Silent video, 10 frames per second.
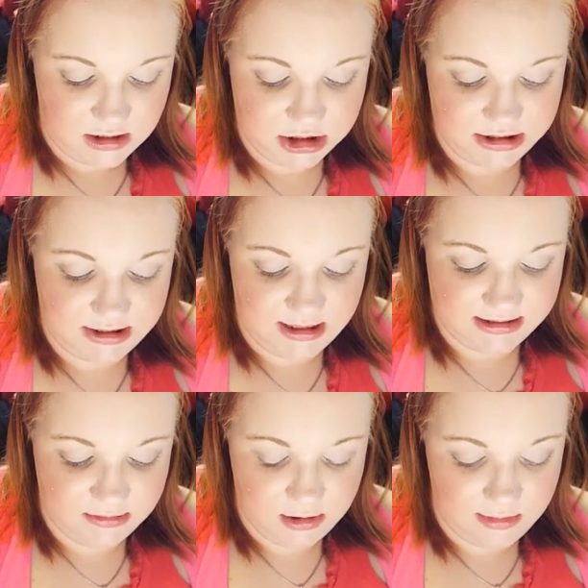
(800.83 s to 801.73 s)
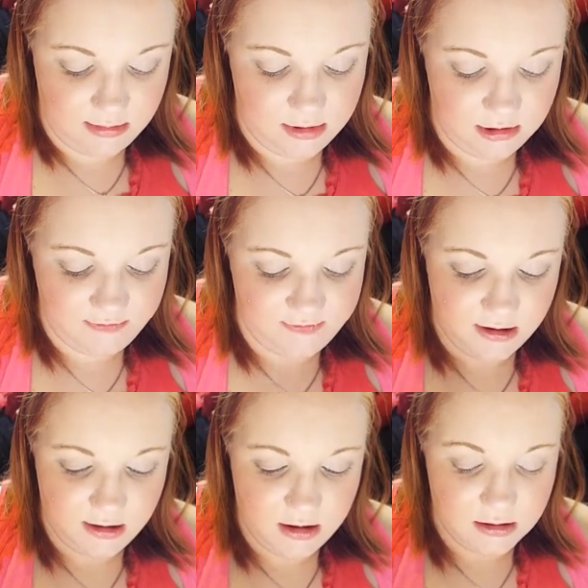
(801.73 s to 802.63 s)
I just take some on my middle
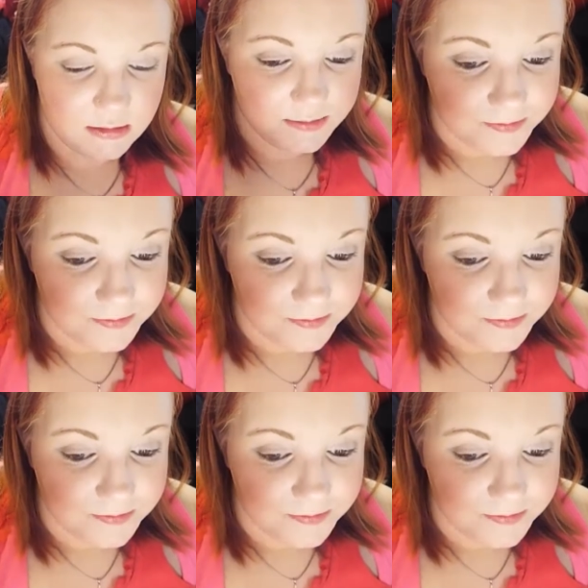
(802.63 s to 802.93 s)
finger